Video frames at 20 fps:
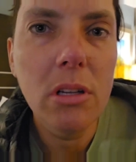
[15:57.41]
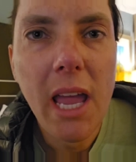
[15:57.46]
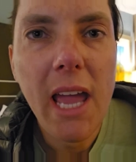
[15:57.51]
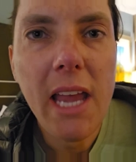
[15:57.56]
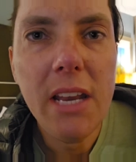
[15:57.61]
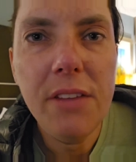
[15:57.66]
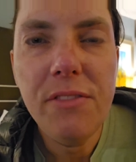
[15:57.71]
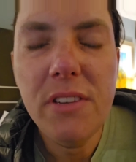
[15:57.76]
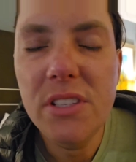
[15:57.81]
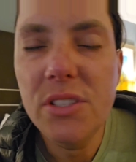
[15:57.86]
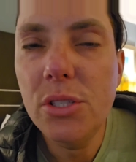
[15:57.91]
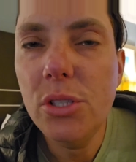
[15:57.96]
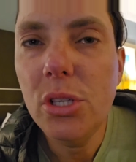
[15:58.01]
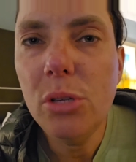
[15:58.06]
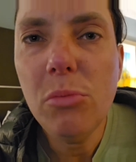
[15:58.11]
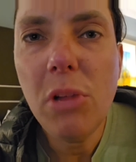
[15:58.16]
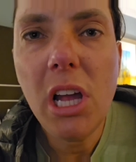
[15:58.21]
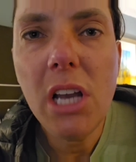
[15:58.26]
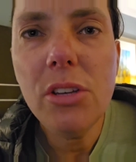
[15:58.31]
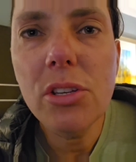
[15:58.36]
And if it's
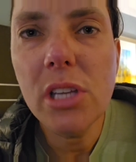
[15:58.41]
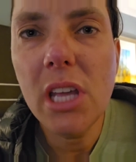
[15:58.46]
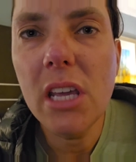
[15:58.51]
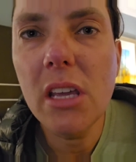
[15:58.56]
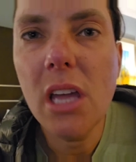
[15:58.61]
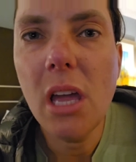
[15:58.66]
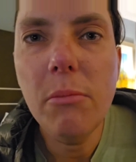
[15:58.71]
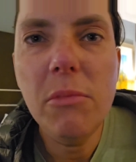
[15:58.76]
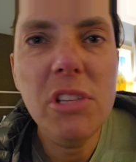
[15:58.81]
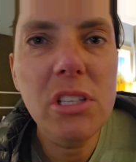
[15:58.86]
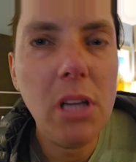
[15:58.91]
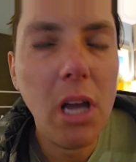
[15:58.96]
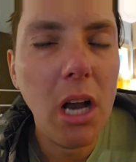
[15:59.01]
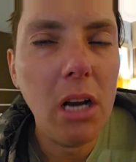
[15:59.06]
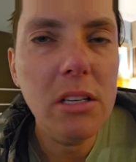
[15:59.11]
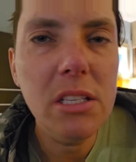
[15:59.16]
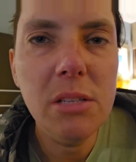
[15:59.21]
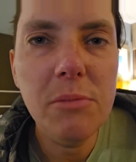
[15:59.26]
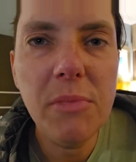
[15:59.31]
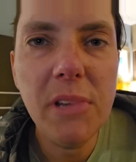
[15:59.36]
too much, like come and
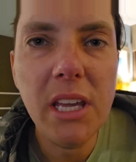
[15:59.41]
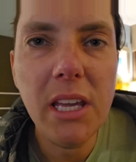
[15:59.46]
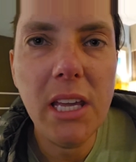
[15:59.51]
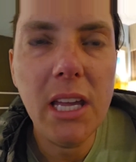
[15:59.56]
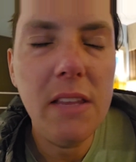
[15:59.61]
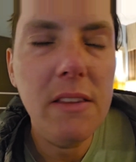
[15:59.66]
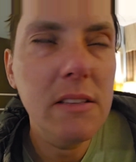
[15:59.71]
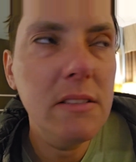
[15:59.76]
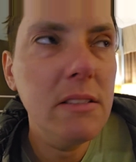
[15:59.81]
talk to me. And